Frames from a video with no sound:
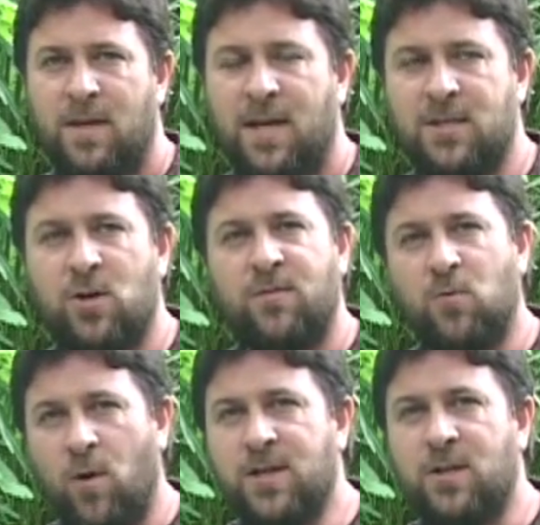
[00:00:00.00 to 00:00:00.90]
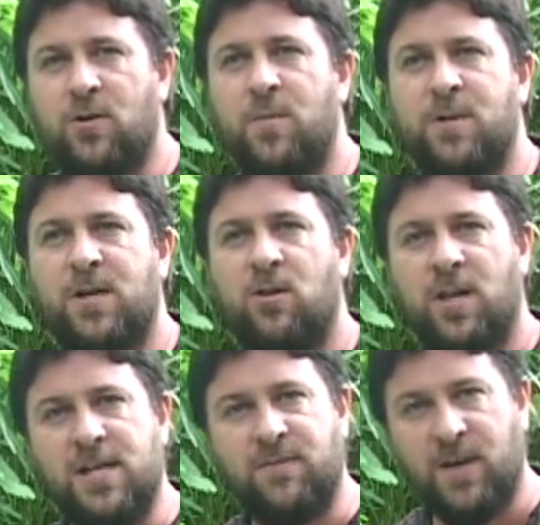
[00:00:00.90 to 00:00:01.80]
And so if you want to learn a particular
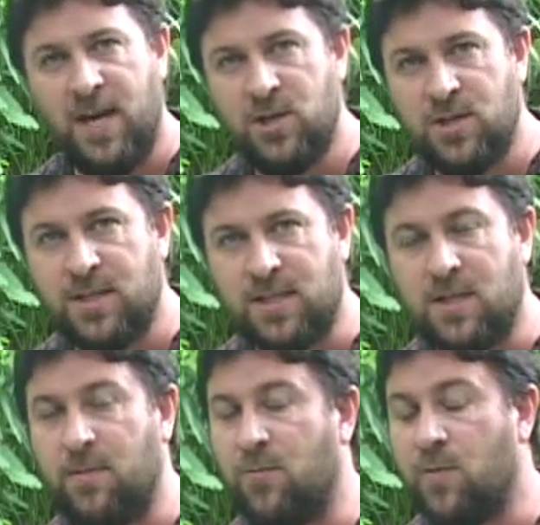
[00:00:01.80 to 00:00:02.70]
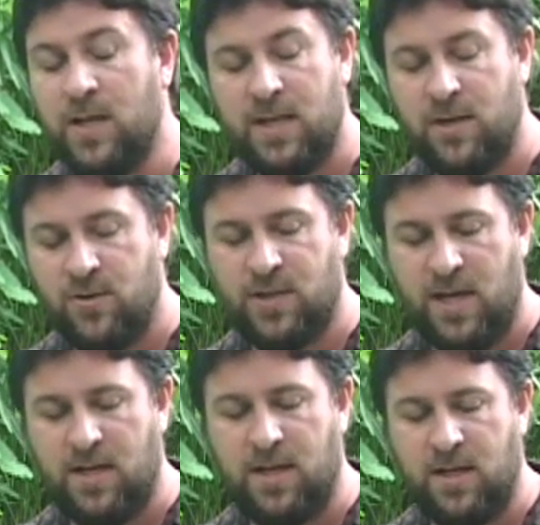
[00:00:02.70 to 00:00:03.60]
classification system and really
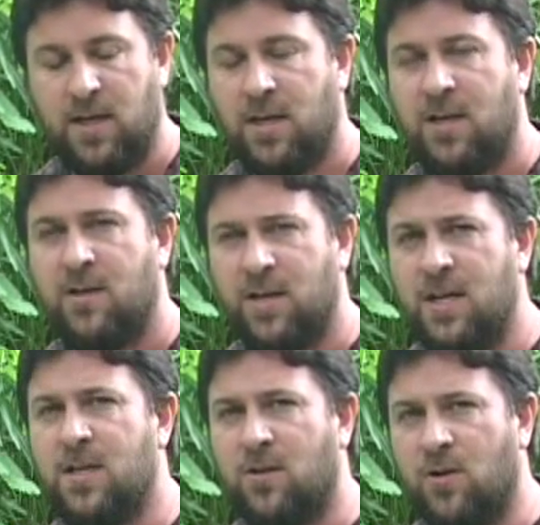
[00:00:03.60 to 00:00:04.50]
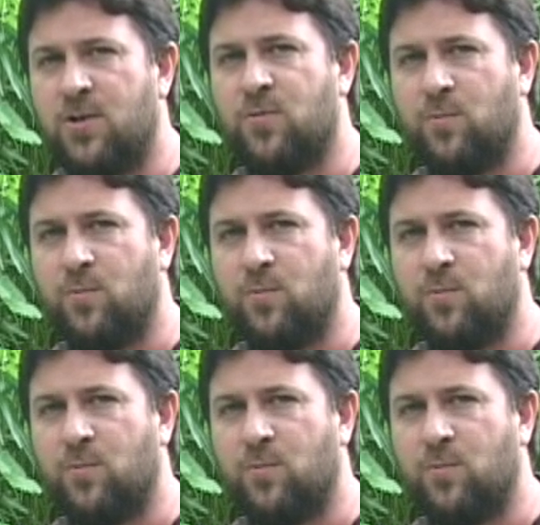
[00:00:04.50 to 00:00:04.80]
understand it, you need to learn to